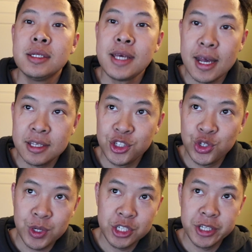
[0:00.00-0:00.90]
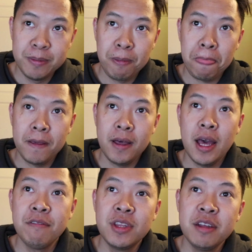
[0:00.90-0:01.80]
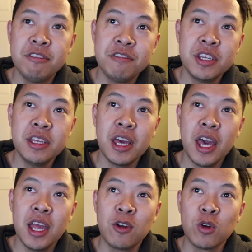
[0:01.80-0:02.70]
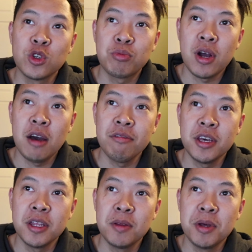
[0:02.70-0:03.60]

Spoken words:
Tax situation. I have done 15K in gross profit,